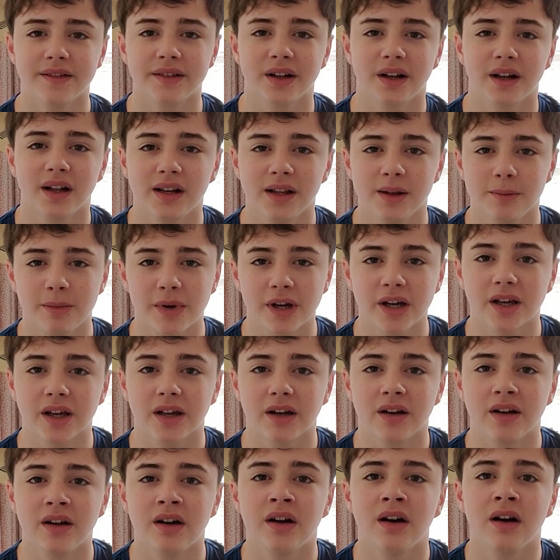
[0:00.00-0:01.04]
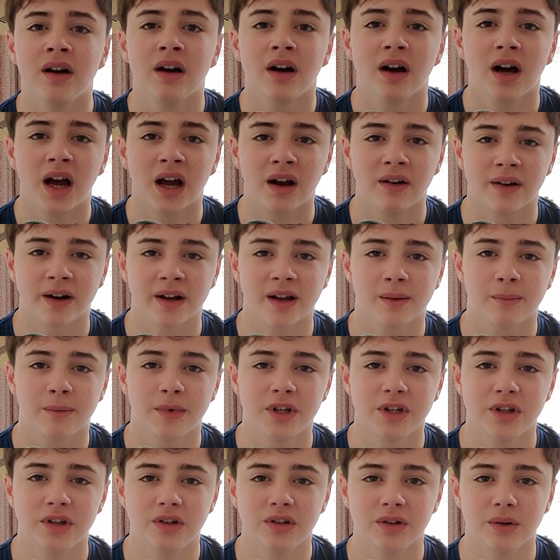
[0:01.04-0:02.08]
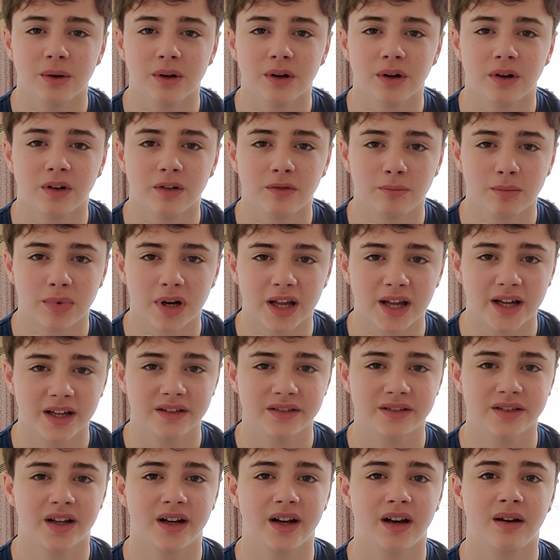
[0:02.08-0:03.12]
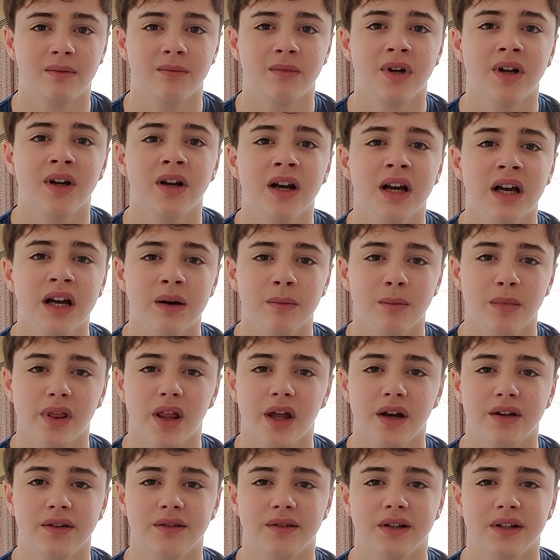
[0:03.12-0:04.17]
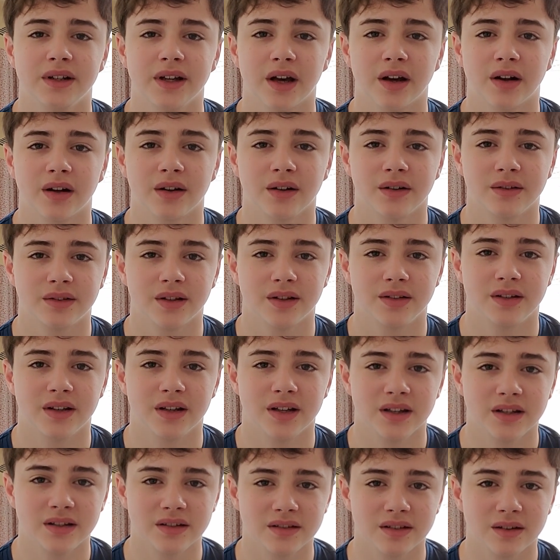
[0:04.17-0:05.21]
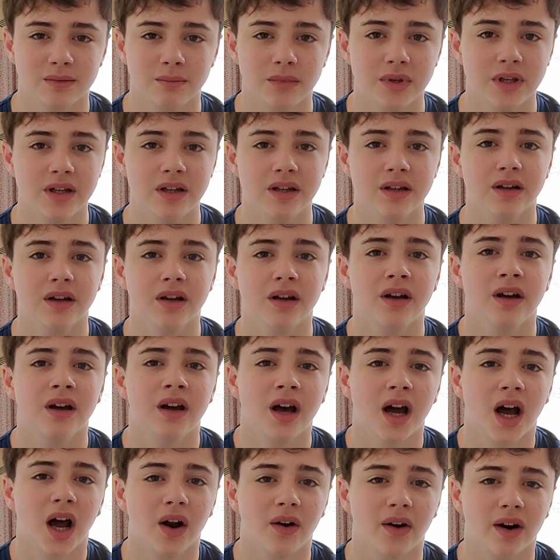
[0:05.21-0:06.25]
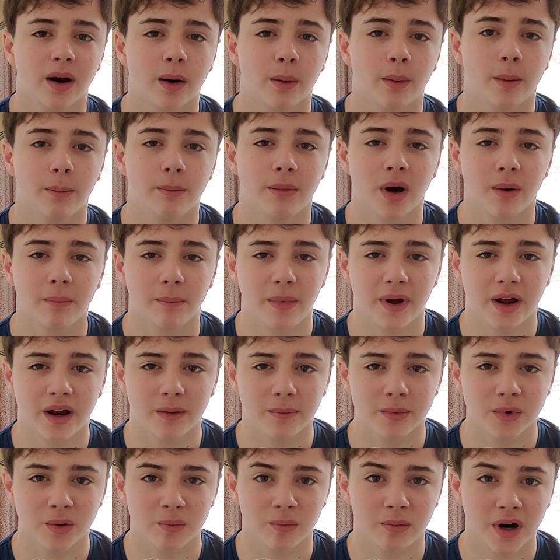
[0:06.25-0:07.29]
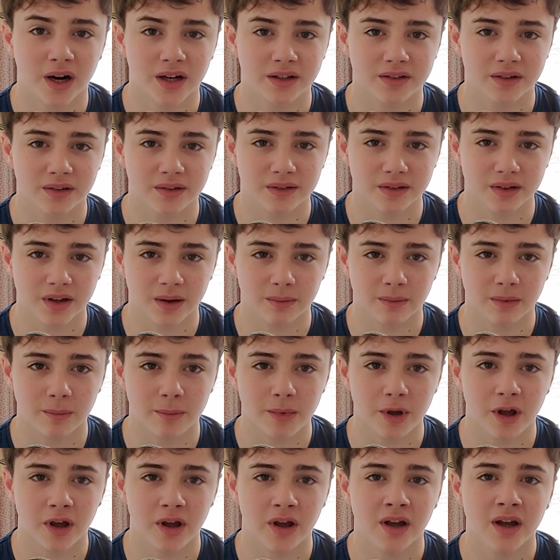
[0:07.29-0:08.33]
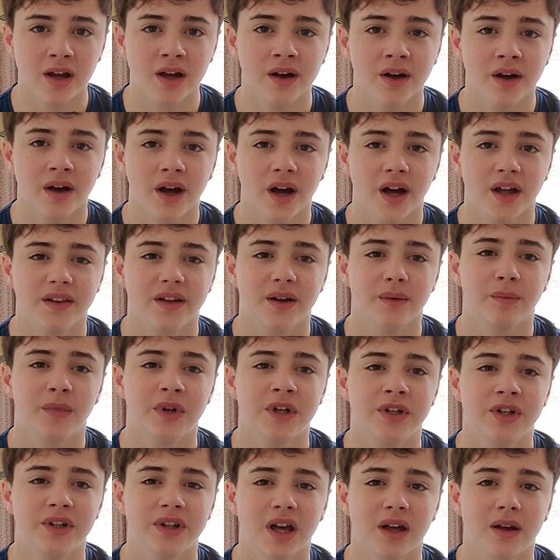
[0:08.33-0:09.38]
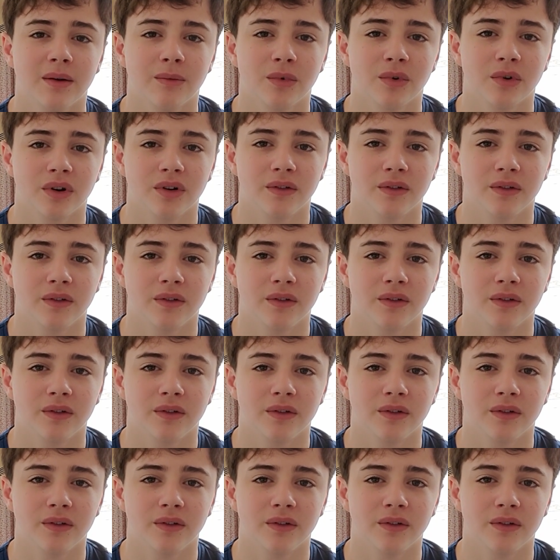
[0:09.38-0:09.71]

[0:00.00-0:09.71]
an early beginner, I recommend you do a lot of playing time, but then as you get closer to intermediate, I recommend bumping up your practice time a bit. And then when you get more